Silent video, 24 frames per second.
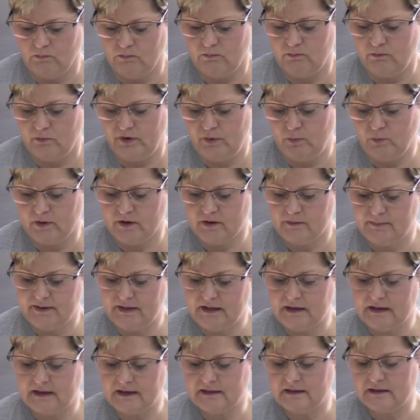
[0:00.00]
we want to be
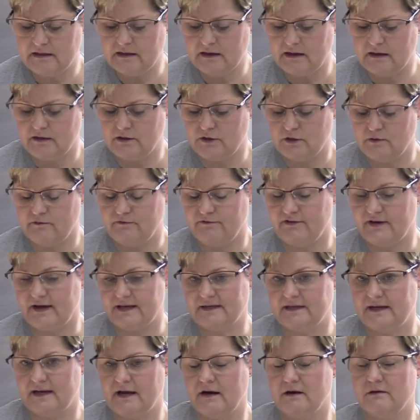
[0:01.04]
kind of
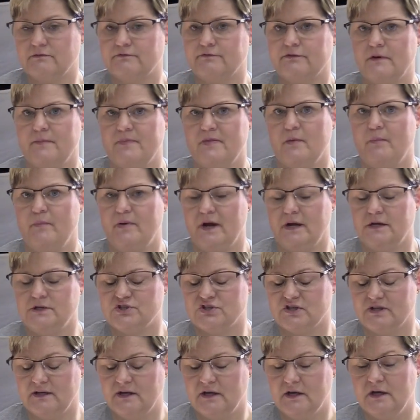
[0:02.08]
finding out from the
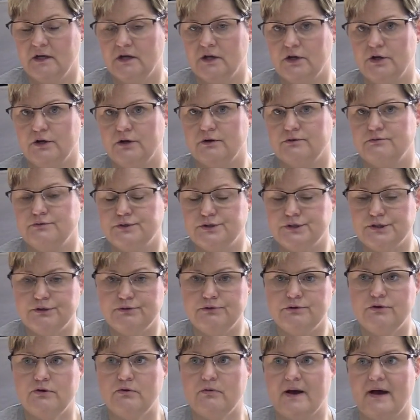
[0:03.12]
patient, do
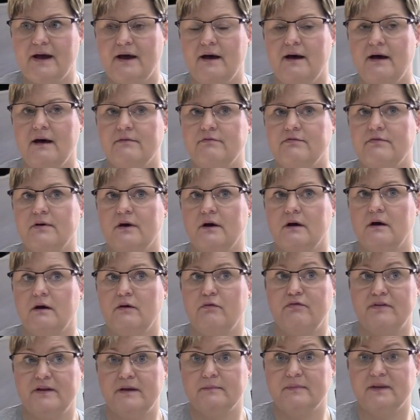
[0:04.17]
you have a
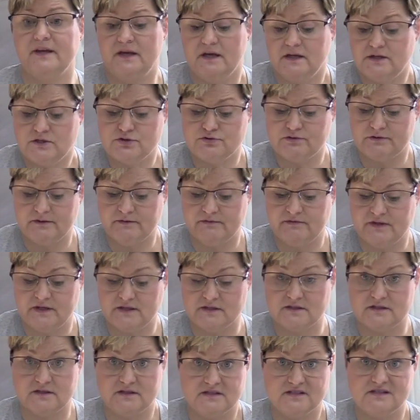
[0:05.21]
family history of
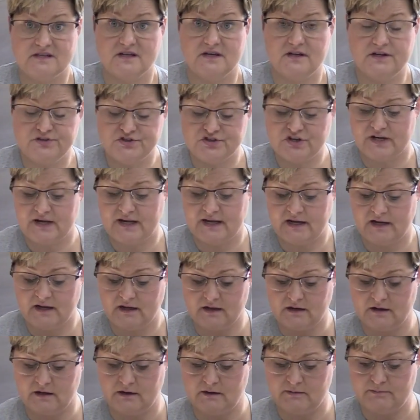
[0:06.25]
this? Is it a
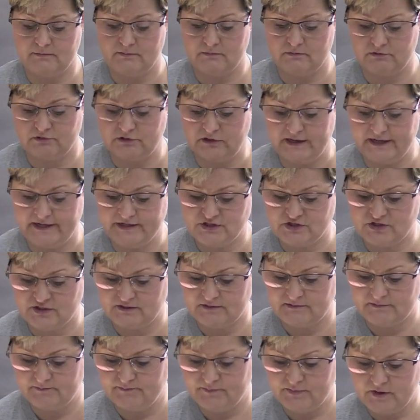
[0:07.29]
genetic
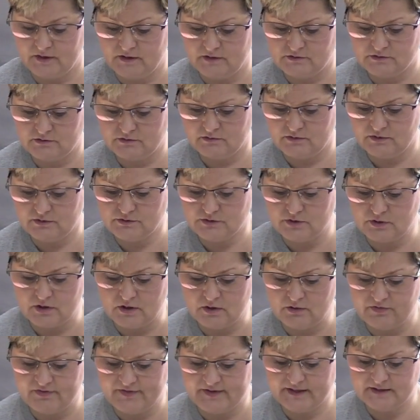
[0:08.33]
relation? So those are
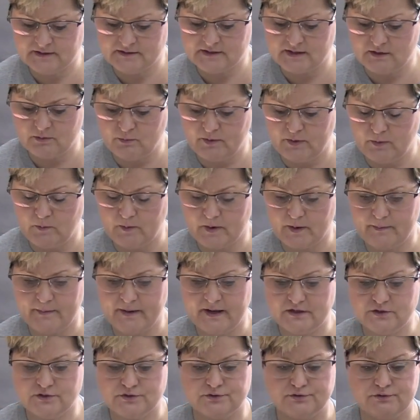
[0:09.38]
all things that we want to
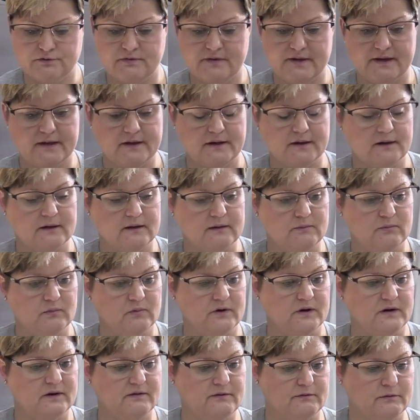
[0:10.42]
make sure that
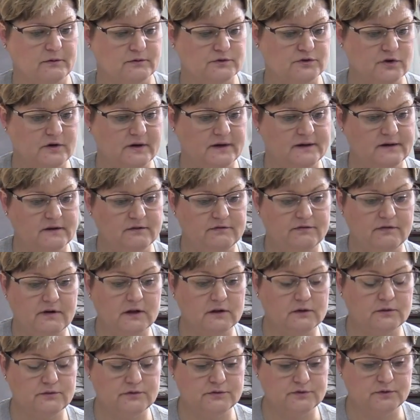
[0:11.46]
we're trying to
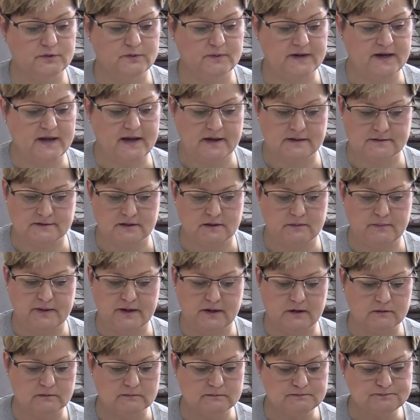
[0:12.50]
follow through and ask
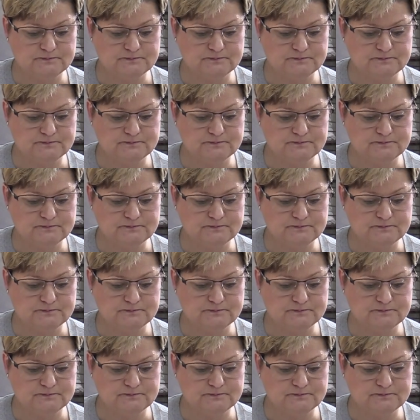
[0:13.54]
about.